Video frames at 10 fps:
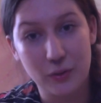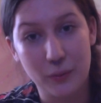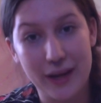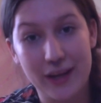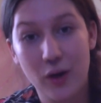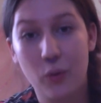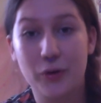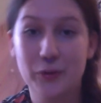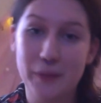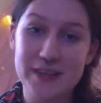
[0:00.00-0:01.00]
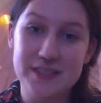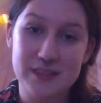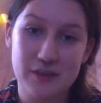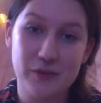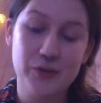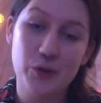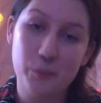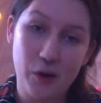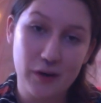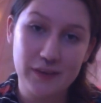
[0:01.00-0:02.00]
way. Or you might discover a new
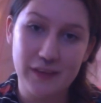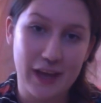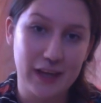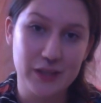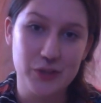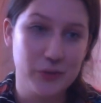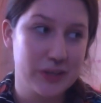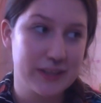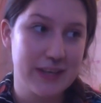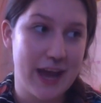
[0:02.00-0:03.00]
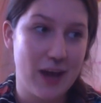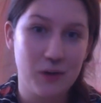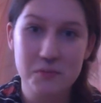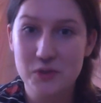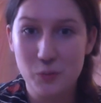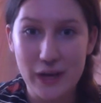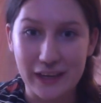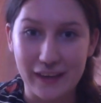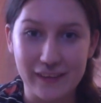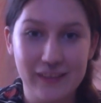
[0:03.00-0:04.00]
park that you could now swing
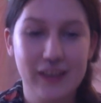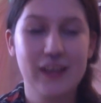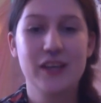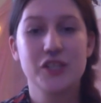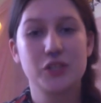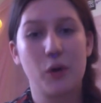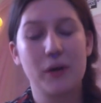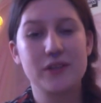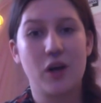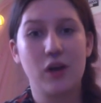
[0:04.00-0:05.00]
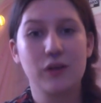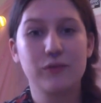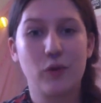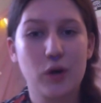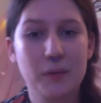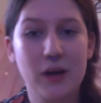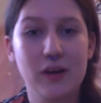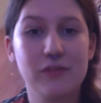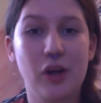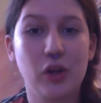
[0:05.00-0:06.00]
in. So it's all a form
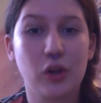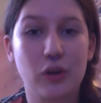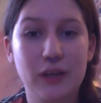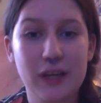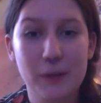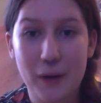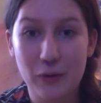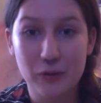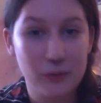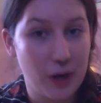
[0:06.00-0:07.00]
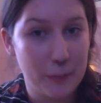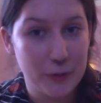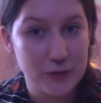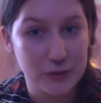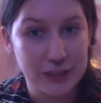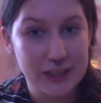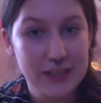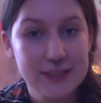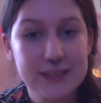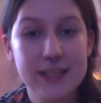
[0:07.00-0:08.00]
of learning about new
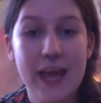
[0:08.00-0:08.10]
opportunities